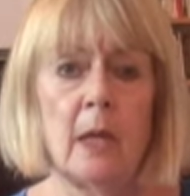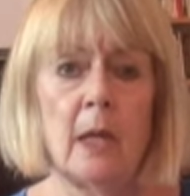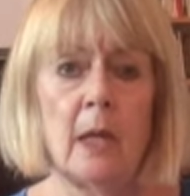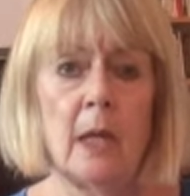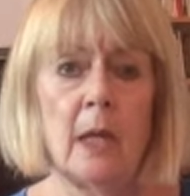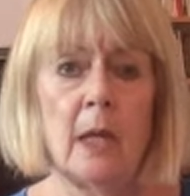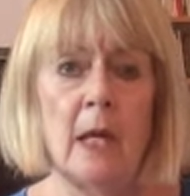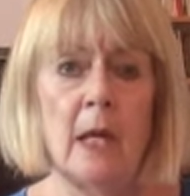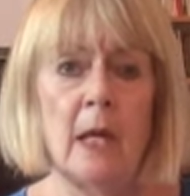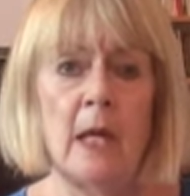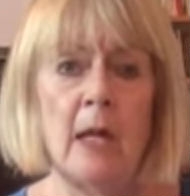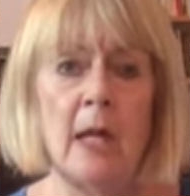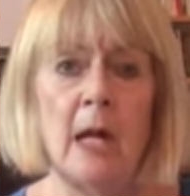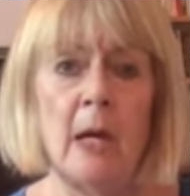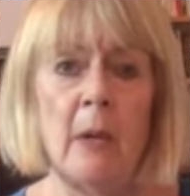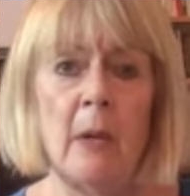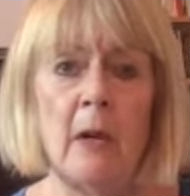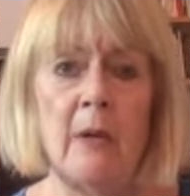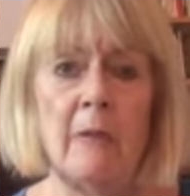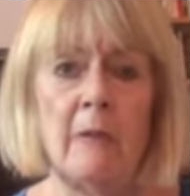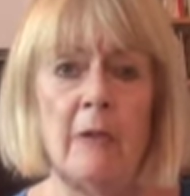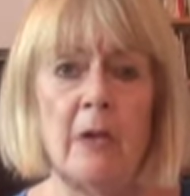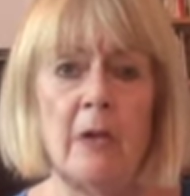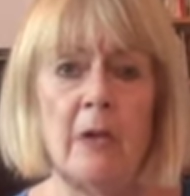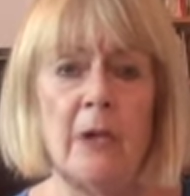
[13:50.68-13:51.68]
Can I allow
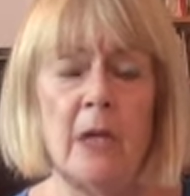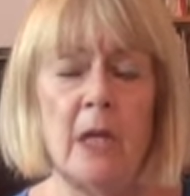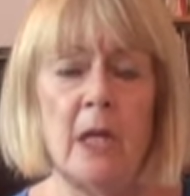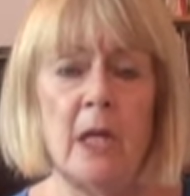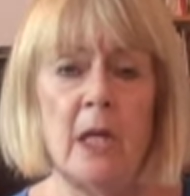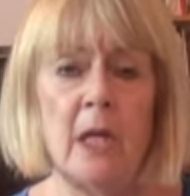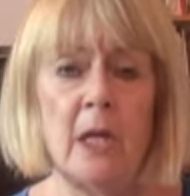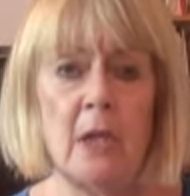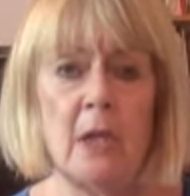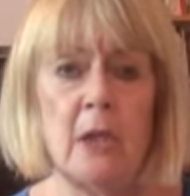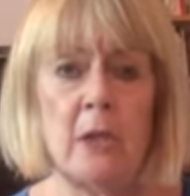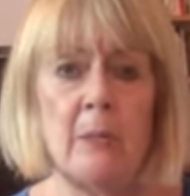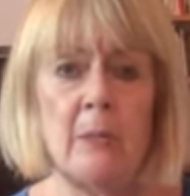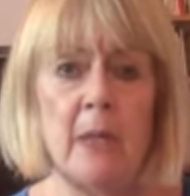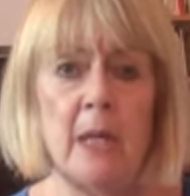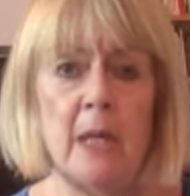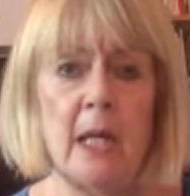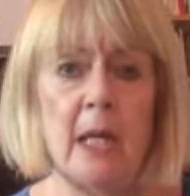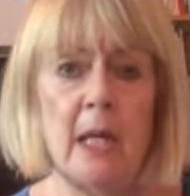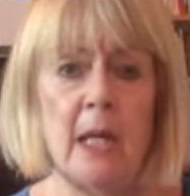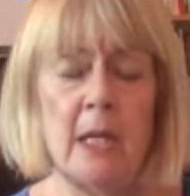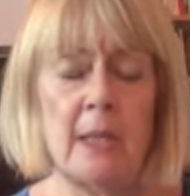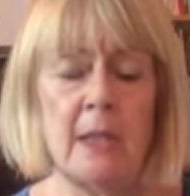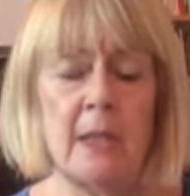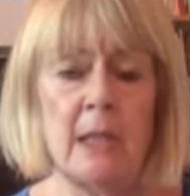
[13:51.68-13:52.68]
everything to
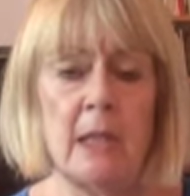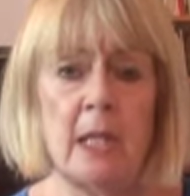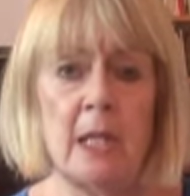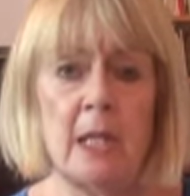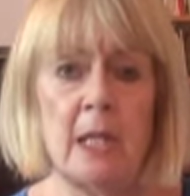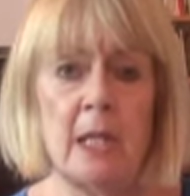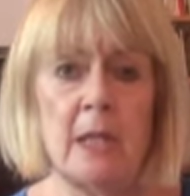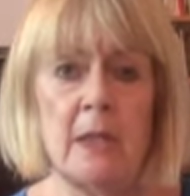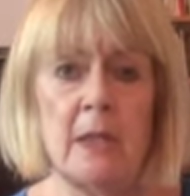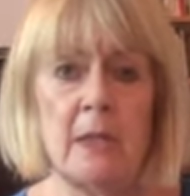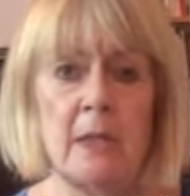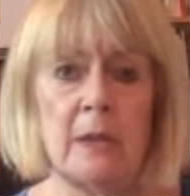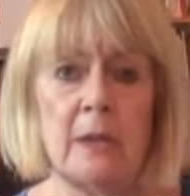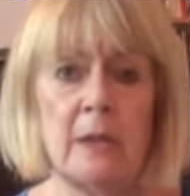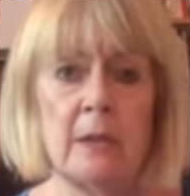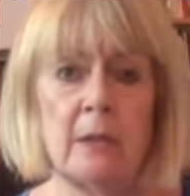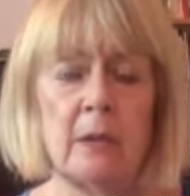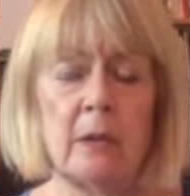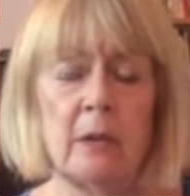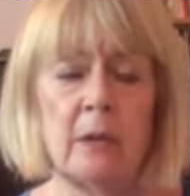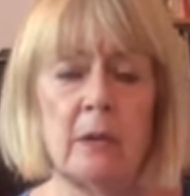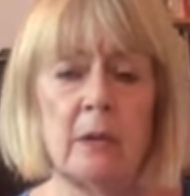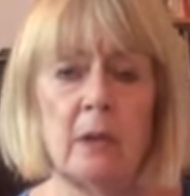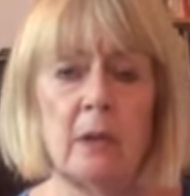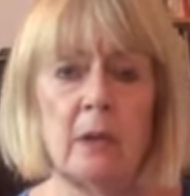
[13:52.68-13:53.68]
be as it is?
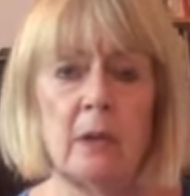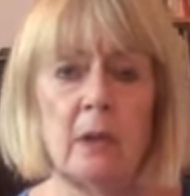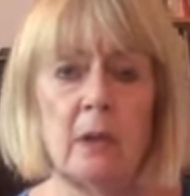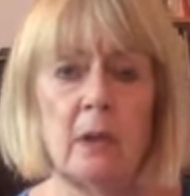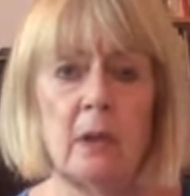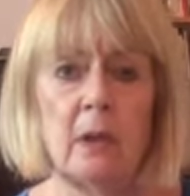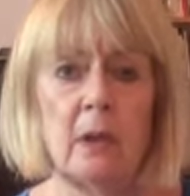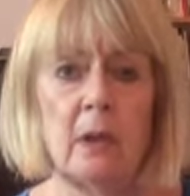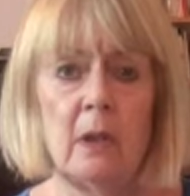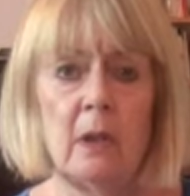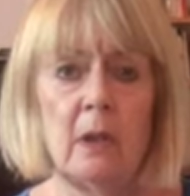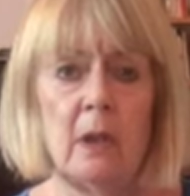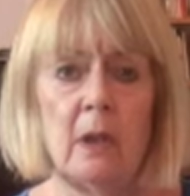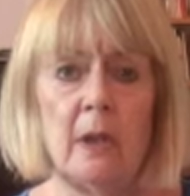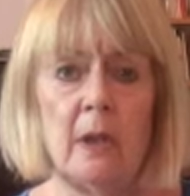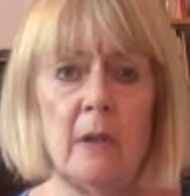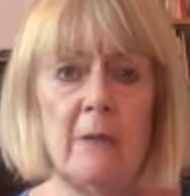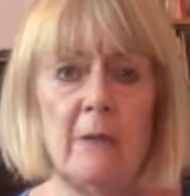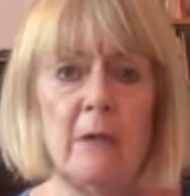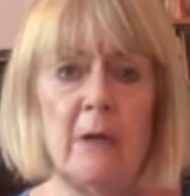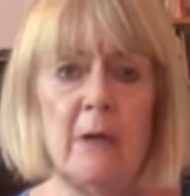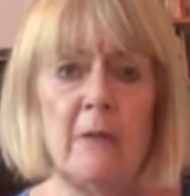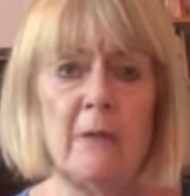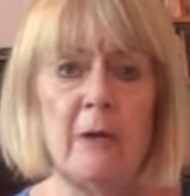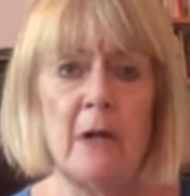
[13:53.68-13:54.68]

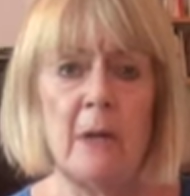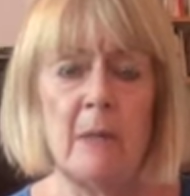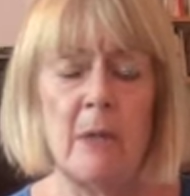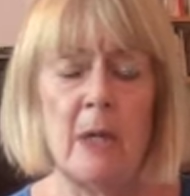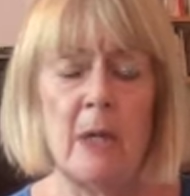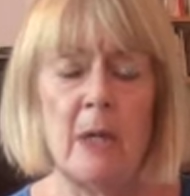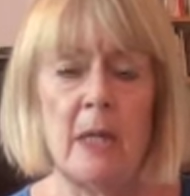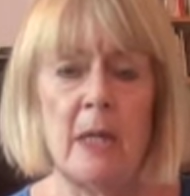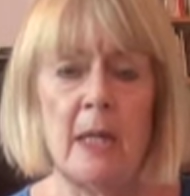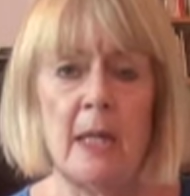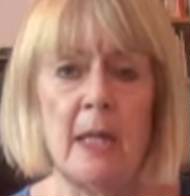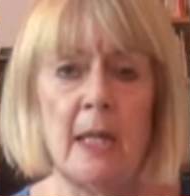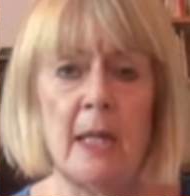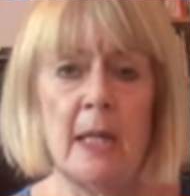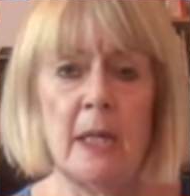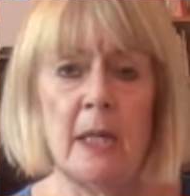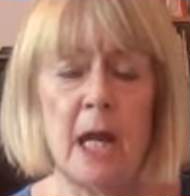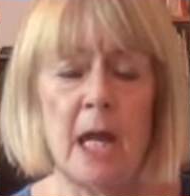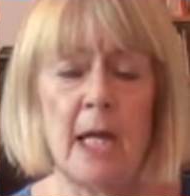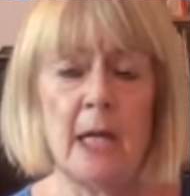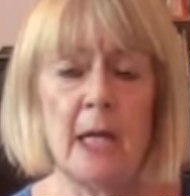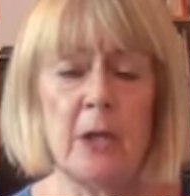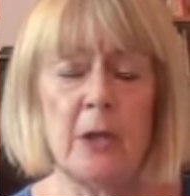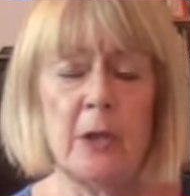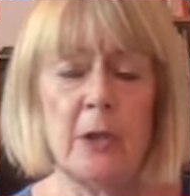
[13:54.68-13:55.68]
Even if I'm
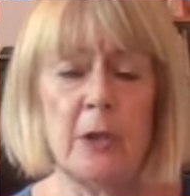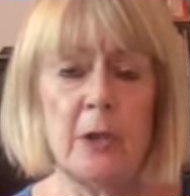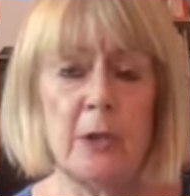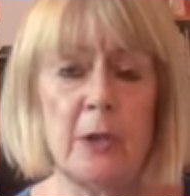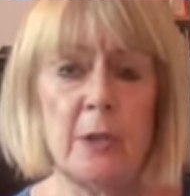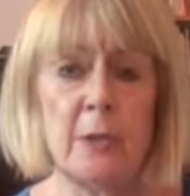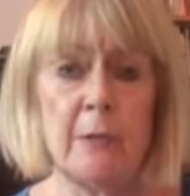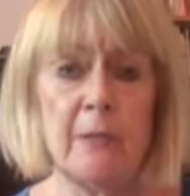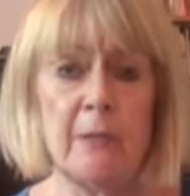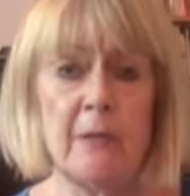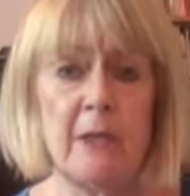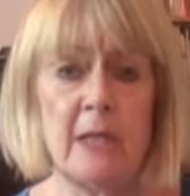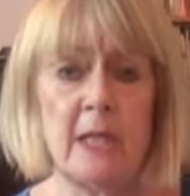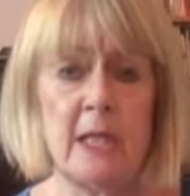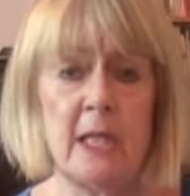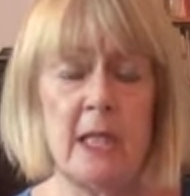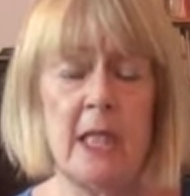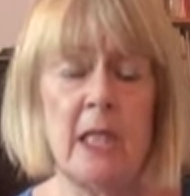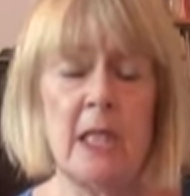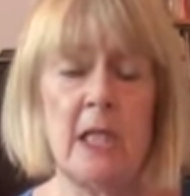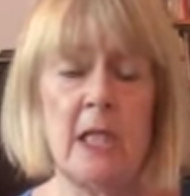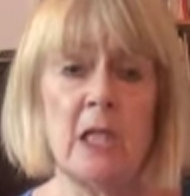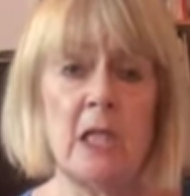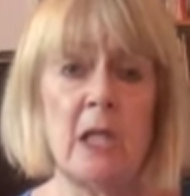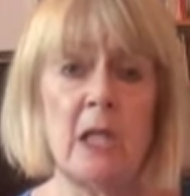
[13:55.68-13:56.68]
anxious or
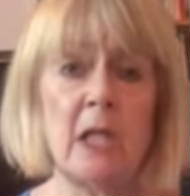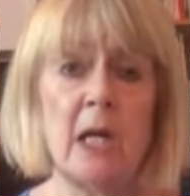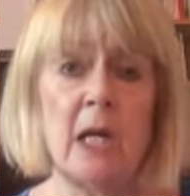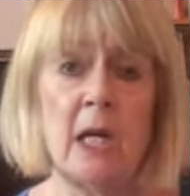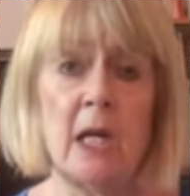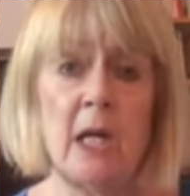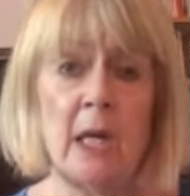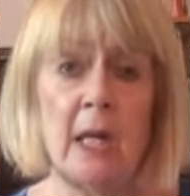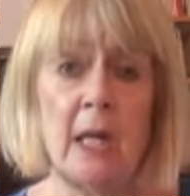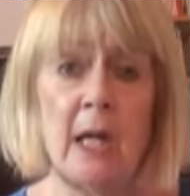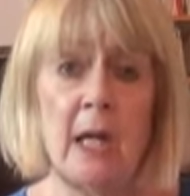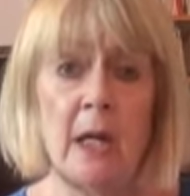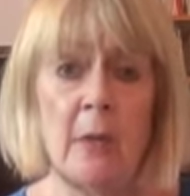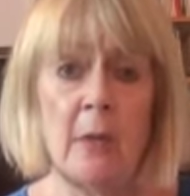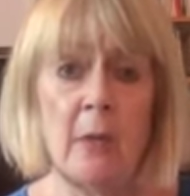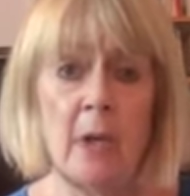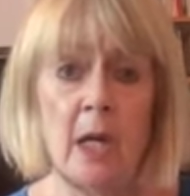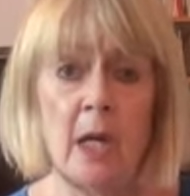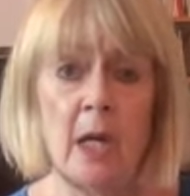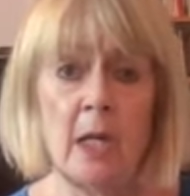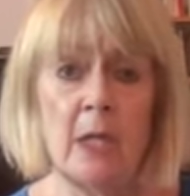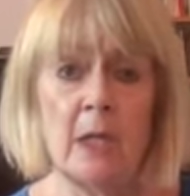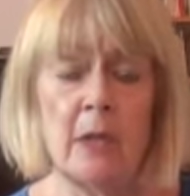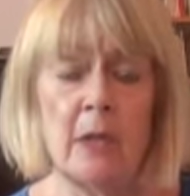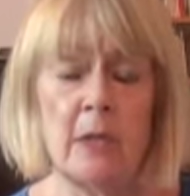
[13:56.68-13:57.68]
fatigued, can I allow
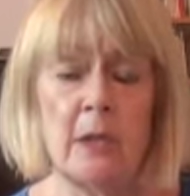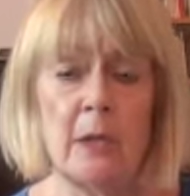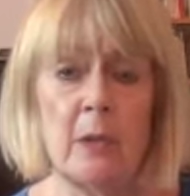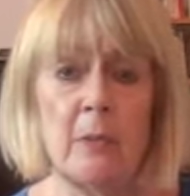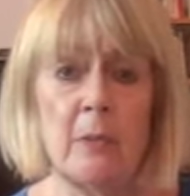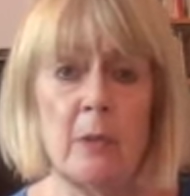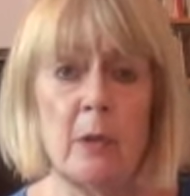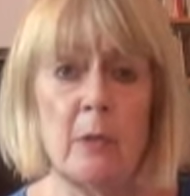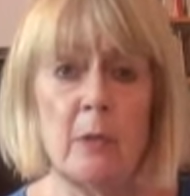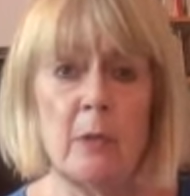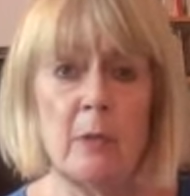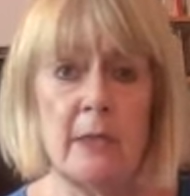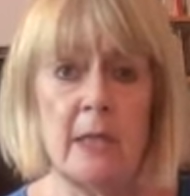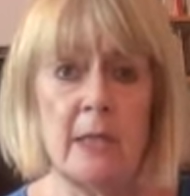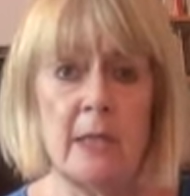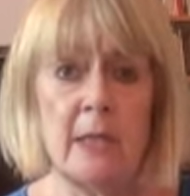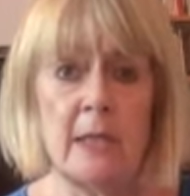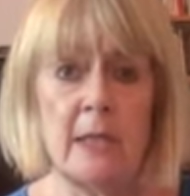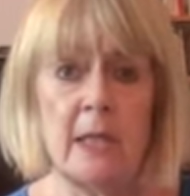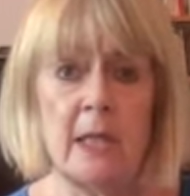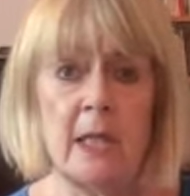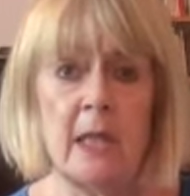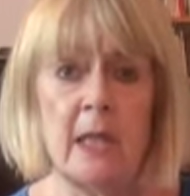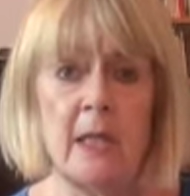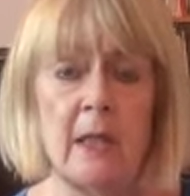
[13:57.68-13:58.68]
that so I'm not
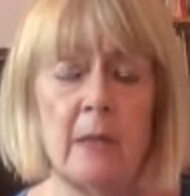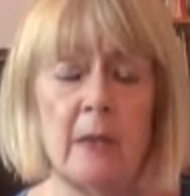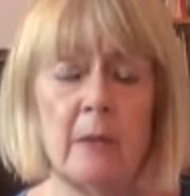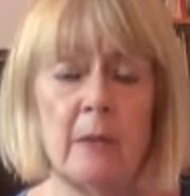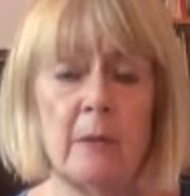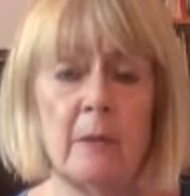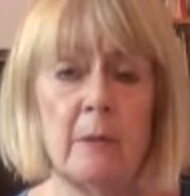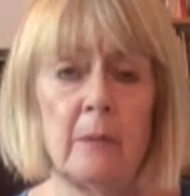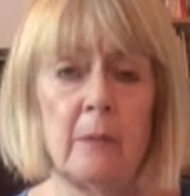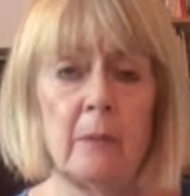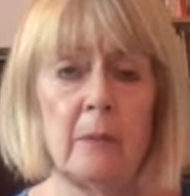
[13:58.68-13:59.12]
resisting it?